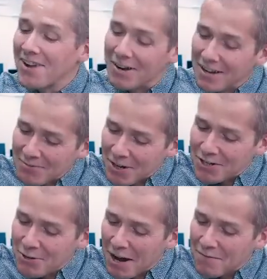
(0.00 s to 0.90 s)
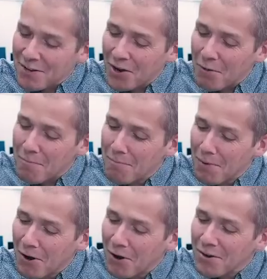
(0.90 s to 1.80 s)

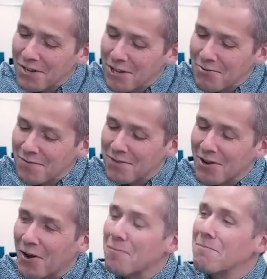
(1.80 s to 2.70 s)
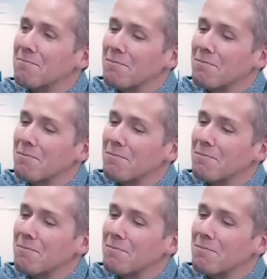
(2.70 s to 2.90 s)
No. You have got